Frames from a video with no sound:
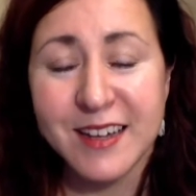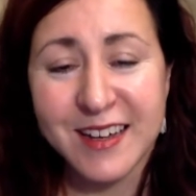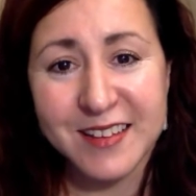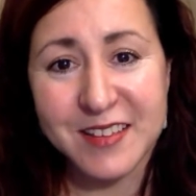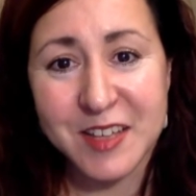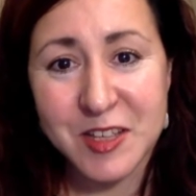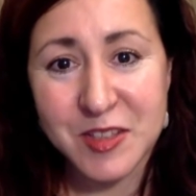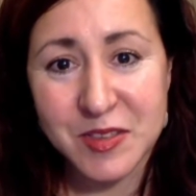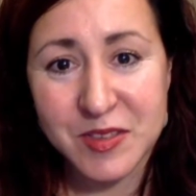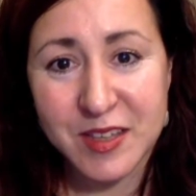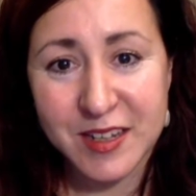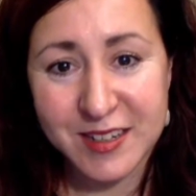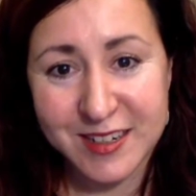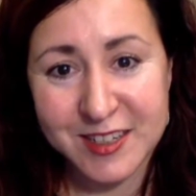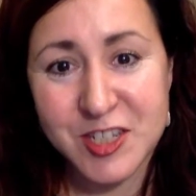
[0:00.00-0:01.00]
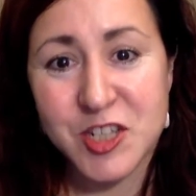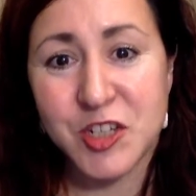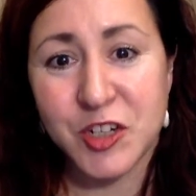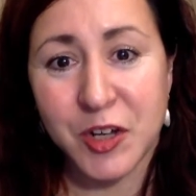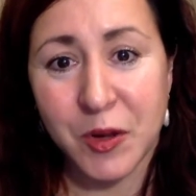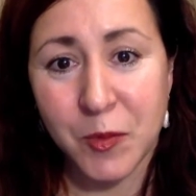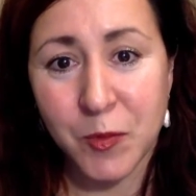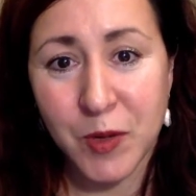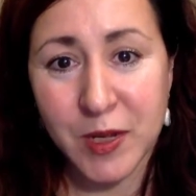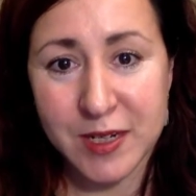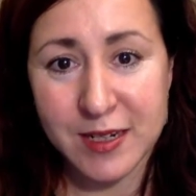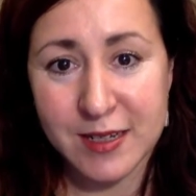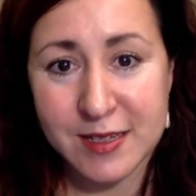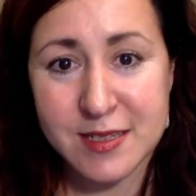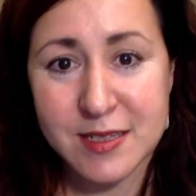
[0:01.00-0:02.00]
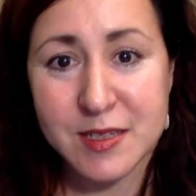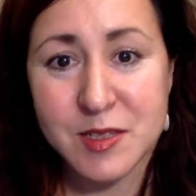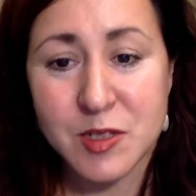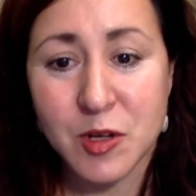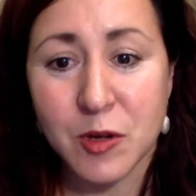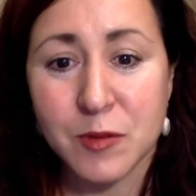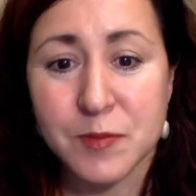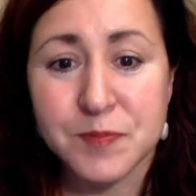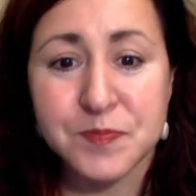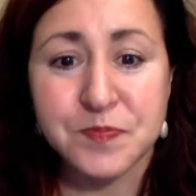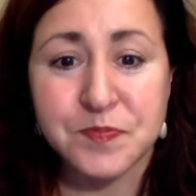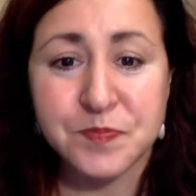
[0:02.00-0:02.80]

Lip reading: that the teacher can witness. So